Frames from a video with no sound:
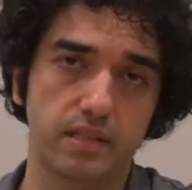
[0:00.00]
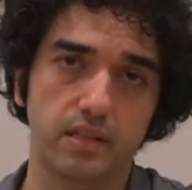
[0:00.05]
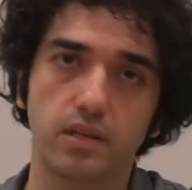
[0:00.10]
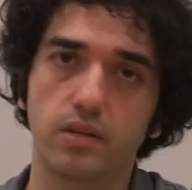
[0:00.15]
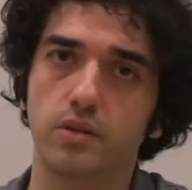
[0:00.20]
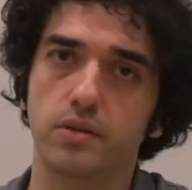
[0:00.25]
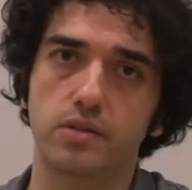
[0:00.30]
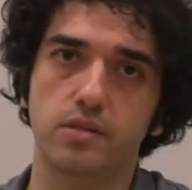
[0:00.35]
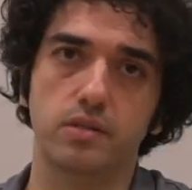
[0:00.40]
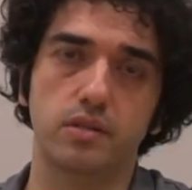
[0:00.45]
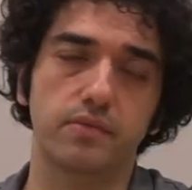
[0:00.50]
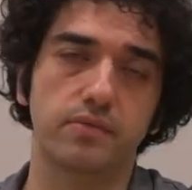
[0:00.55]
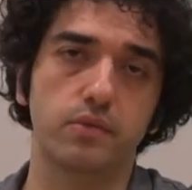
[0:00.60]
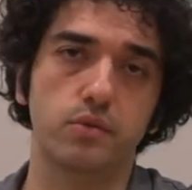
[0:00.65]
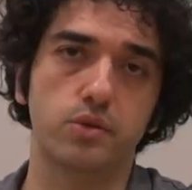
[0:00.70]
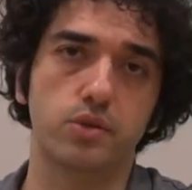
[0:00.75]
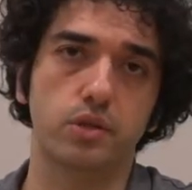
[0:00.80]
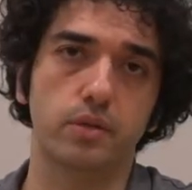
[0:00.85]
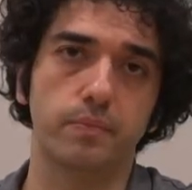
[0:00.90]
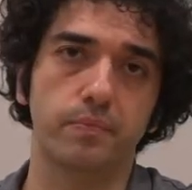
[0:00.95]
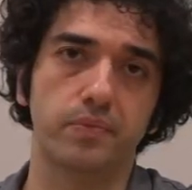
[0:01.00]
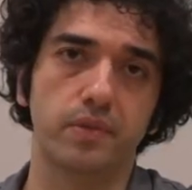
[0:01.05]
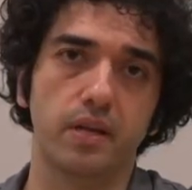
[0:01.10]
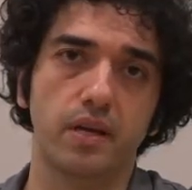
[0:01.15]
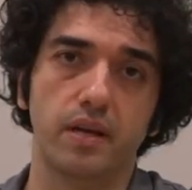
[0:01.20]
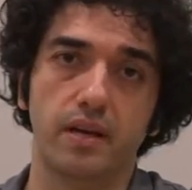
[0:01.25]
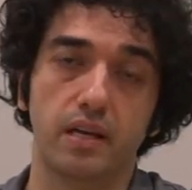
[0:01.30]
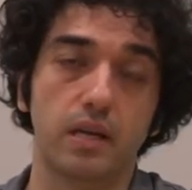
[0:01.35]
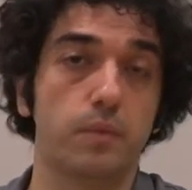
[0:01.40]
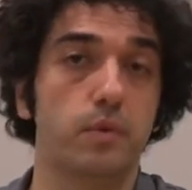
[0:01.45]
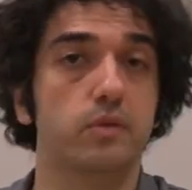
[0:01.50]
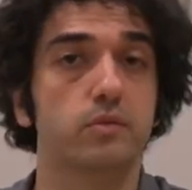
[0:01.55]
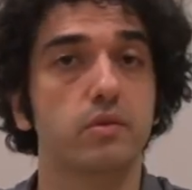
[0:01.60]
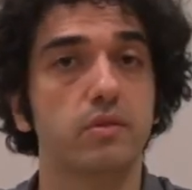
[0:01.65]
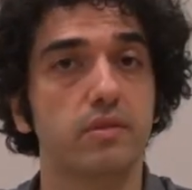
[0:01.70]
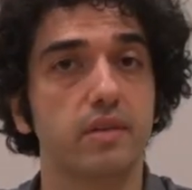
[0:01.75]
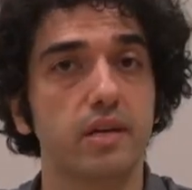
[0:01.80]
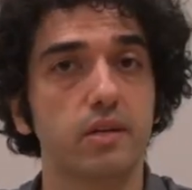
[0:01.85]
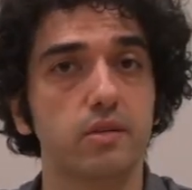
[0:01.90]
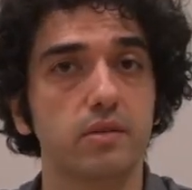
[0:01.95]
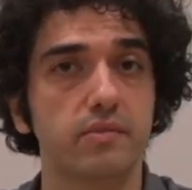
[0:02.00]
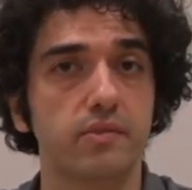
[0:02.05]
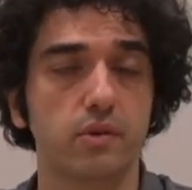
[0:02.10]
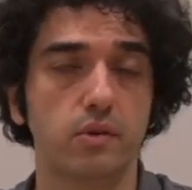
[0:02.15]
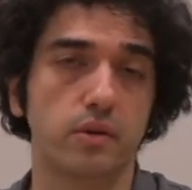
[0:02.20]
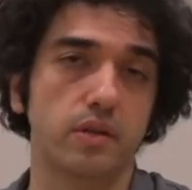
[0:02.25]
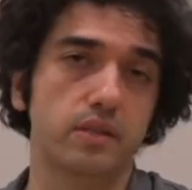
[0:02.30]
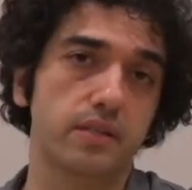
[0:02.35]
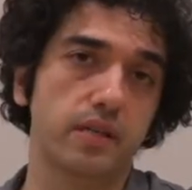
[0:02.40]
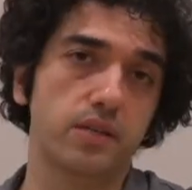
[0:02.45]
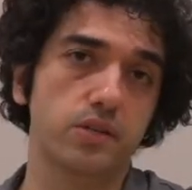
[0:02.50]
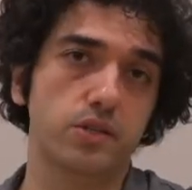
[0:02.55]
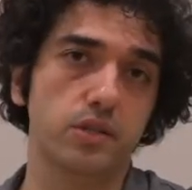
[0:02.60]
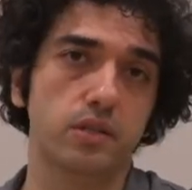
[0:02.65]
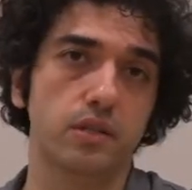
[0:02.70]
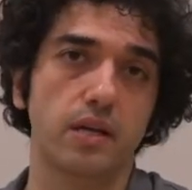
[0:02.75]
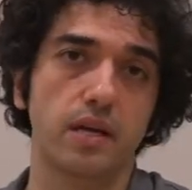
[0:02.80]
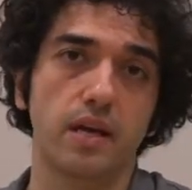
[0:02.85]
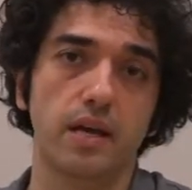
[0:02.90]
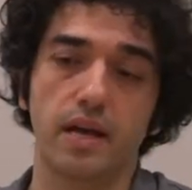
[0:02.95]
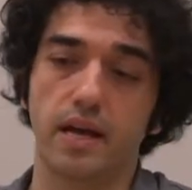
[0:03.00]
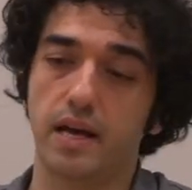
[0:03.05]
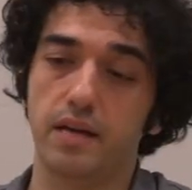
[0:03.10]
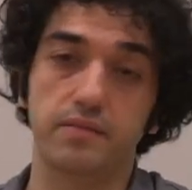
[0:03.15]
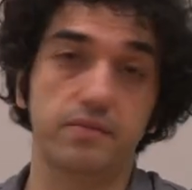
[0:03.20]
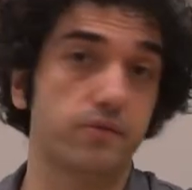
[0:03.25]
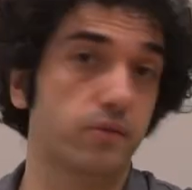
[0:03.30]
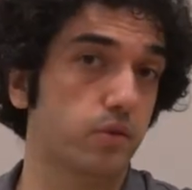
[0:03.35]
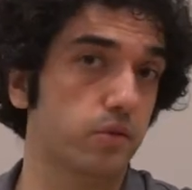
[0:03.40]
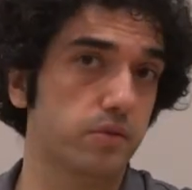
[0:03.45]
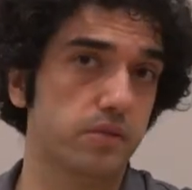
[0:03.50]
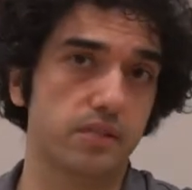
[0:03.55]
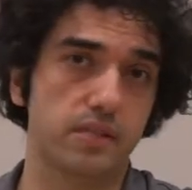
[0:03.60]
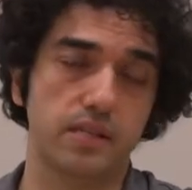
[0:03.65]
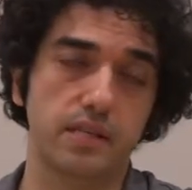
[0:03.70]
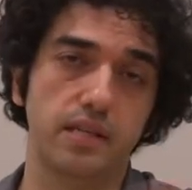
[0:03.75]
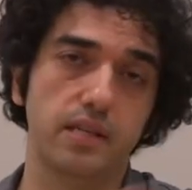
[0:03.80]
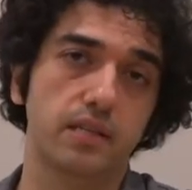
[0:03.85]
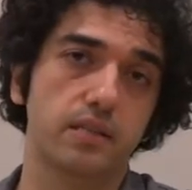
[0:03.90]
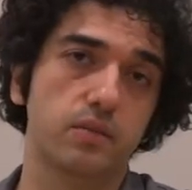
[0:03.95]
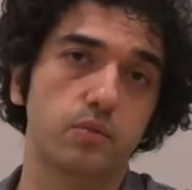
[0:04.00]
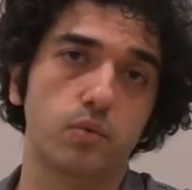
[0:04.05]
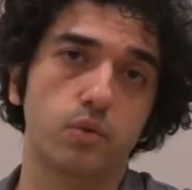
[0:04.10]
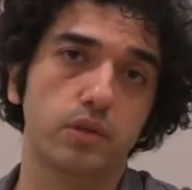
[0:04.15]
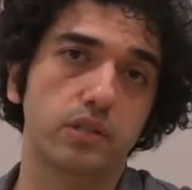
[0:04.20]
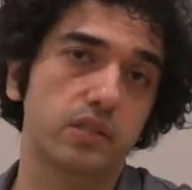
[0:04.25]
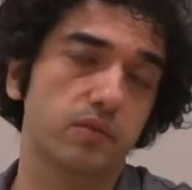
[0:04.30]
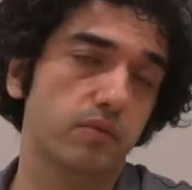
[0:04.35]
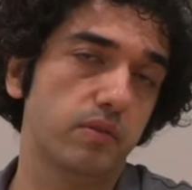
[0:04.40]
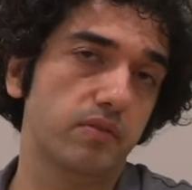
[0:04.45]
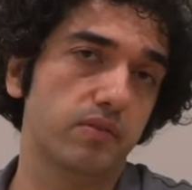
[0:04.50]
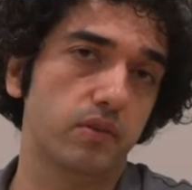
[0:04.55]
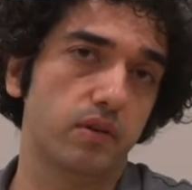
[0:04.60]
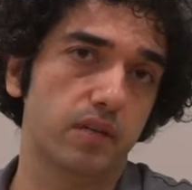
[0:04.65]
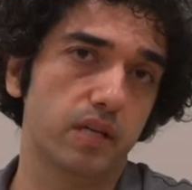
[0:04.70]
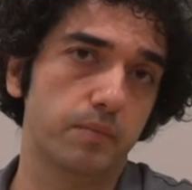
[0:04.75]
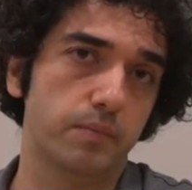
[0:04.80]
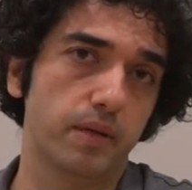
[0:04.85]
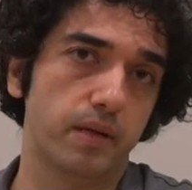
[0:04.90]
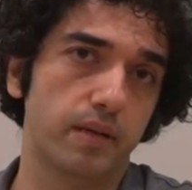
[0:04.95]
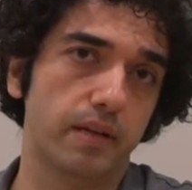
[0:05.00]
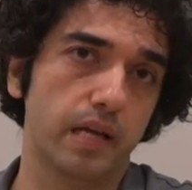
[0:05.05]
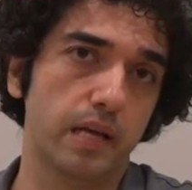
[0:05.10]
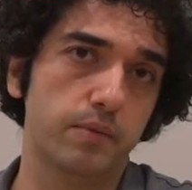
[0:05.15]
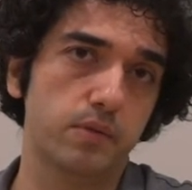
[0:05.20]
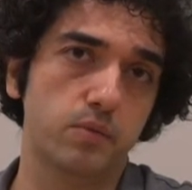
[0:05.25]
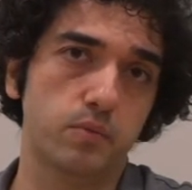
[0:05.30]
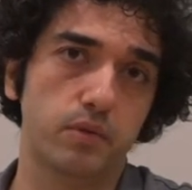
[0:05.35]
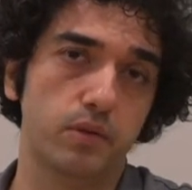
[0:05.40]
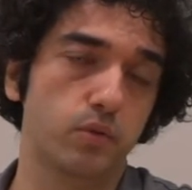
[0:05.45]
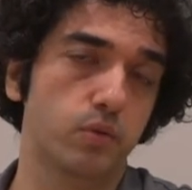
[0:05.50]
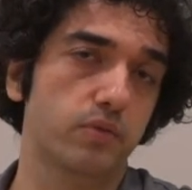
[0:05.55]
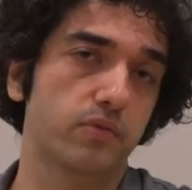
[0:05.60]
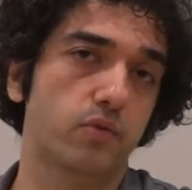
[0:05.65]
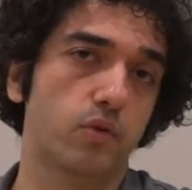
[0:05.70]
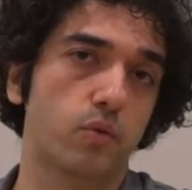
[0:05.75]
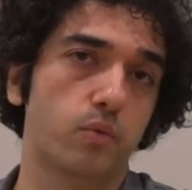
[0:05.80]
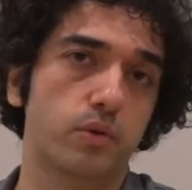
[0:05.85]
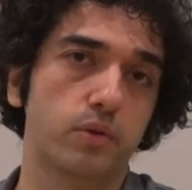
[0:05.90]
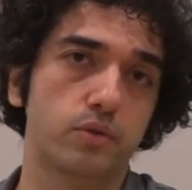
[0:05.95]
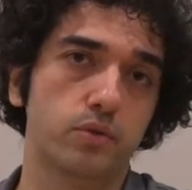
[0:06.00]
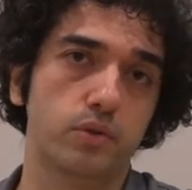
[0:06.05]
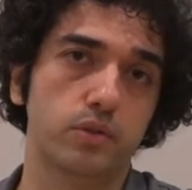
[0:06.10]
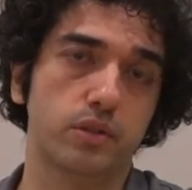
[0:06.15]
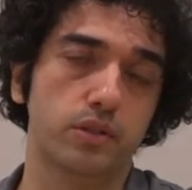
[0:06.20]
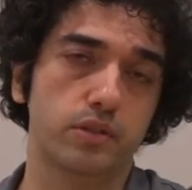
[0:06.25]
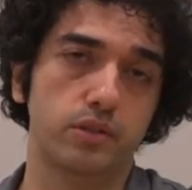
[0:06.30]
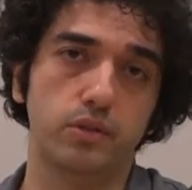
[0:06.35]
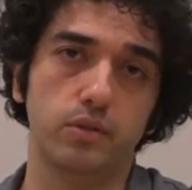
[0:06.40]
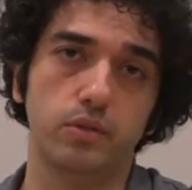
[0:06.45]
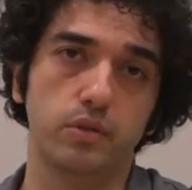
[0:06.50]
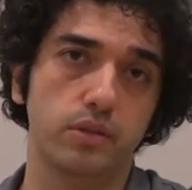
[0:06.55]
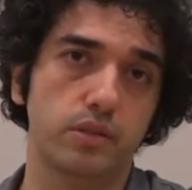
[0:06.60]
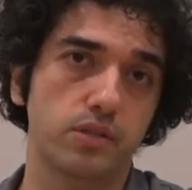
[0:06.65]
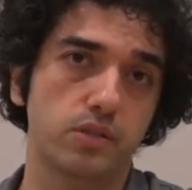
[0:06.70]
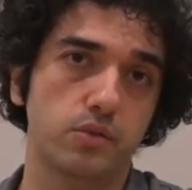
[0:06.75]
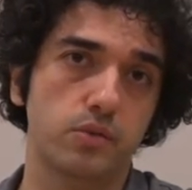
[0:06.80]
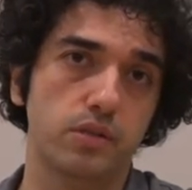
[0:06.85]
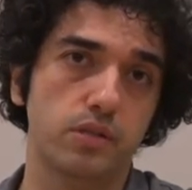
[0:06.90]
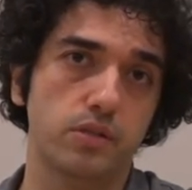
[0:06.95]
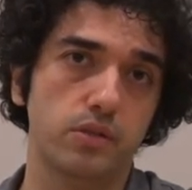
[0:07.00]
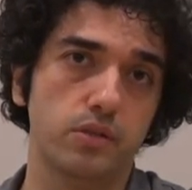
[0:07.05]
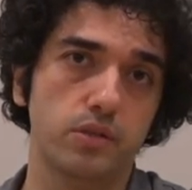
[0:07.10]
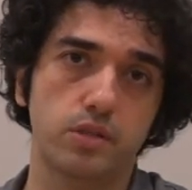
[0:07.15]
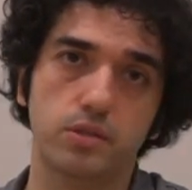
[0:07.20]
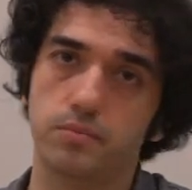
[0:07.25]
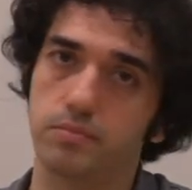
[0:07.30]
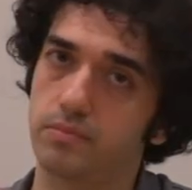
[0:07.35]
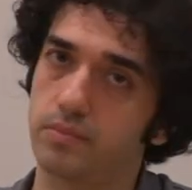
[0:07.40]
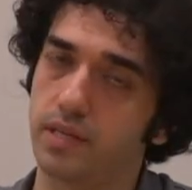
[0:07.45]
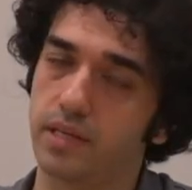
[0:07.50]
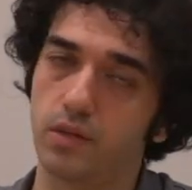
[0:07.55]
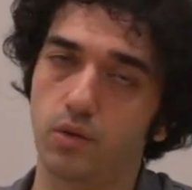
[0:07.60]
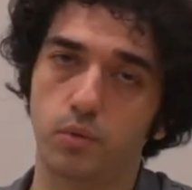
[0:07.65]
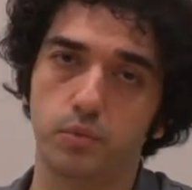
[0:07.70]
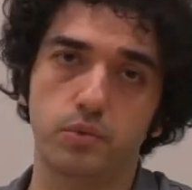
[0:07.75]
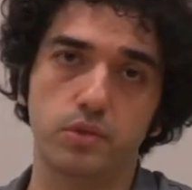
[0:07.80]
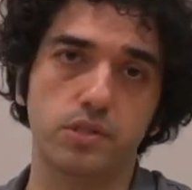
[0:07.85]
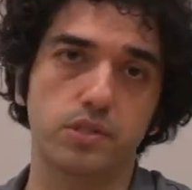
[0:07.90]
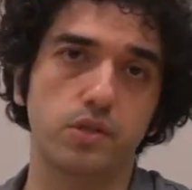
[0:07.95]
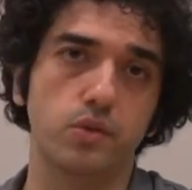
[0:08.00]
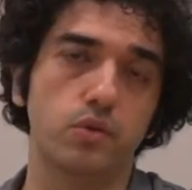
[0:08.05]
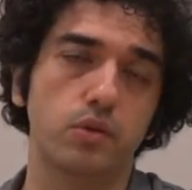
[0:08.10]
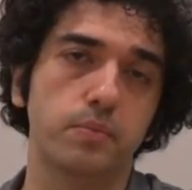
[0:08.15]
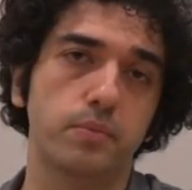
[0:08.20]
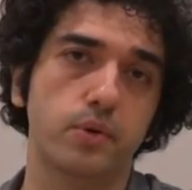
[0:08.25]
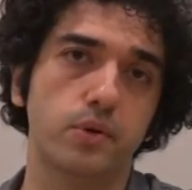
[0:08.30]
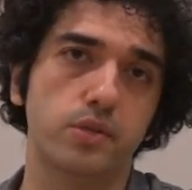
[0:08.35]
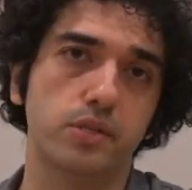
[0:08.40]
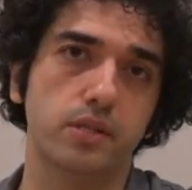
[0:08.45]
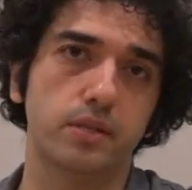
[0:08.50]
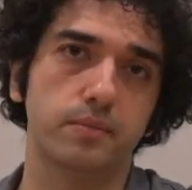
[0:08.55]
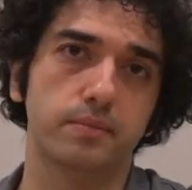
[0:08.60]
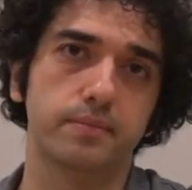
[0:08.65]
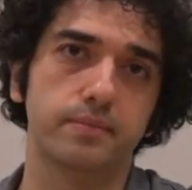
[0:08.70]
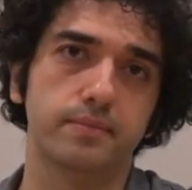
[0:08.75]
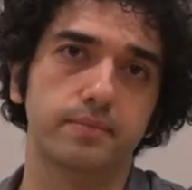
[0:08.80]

GHz in the future. And I want to thank you for your attention and for seeing the work that we've done at Bell Labs. We look forward to continuing this research and hope to see you in person.